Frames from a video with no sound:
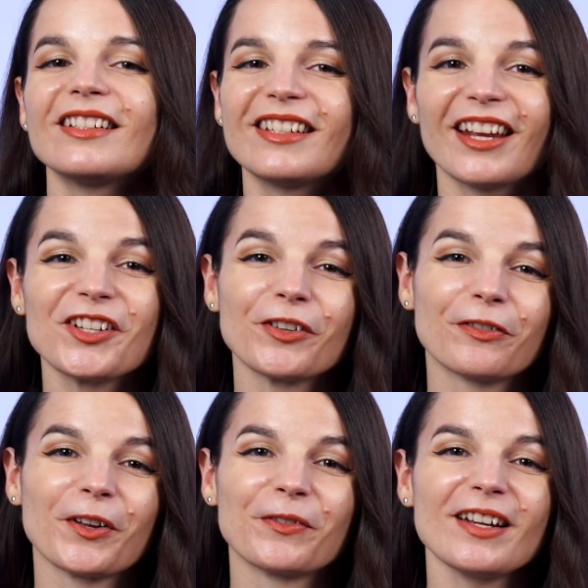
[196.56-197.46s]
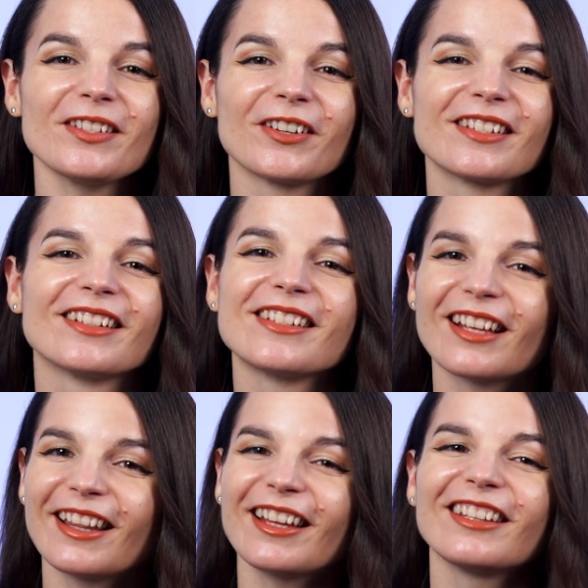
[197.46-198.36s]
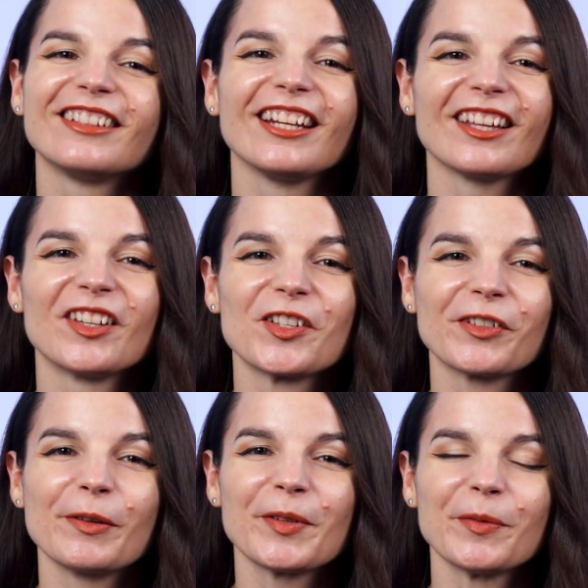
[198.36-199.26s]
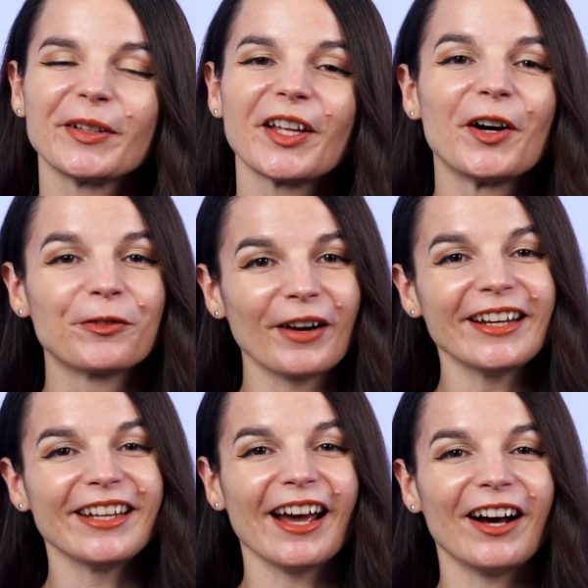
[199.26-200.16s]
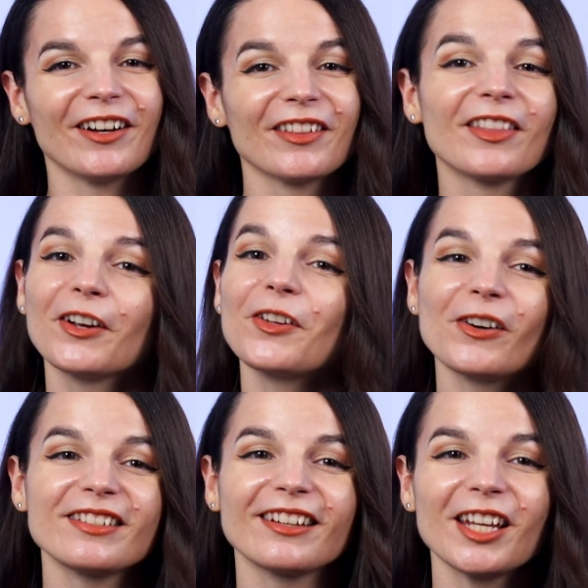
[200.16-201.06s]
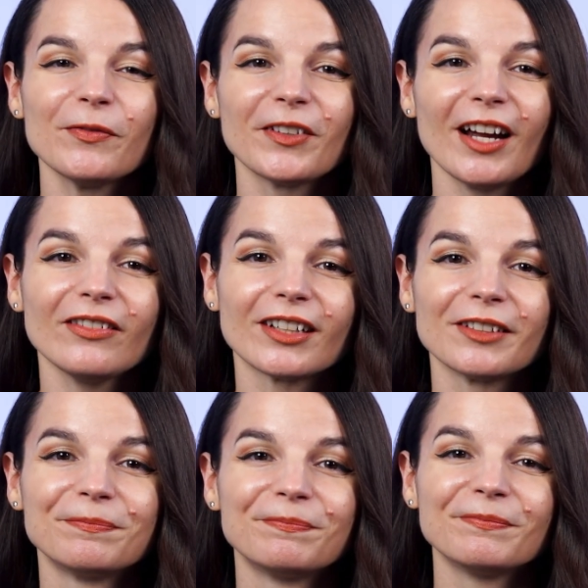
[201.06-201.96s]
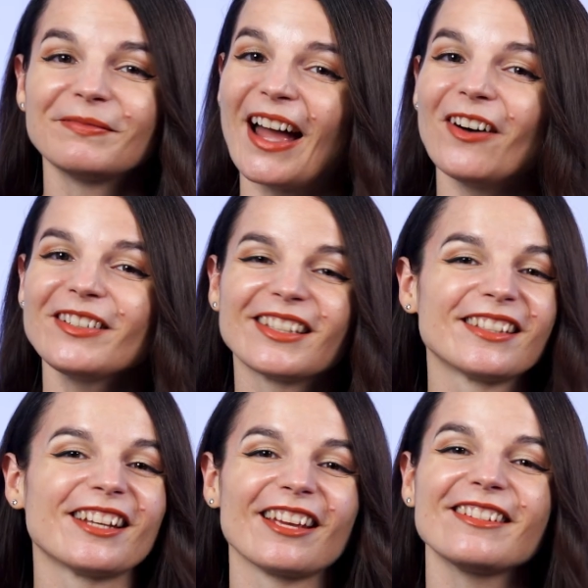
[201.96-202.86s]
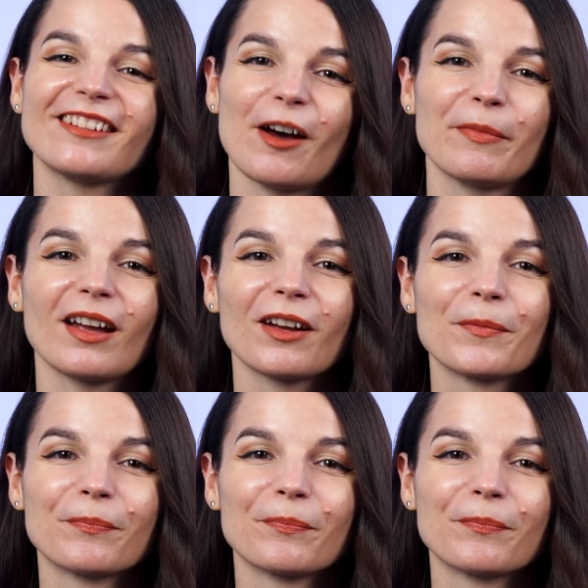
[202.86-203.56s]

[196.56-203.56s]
To get your free resources, click the link in the description below right now. They're yours to keep forever. Now to today's topic.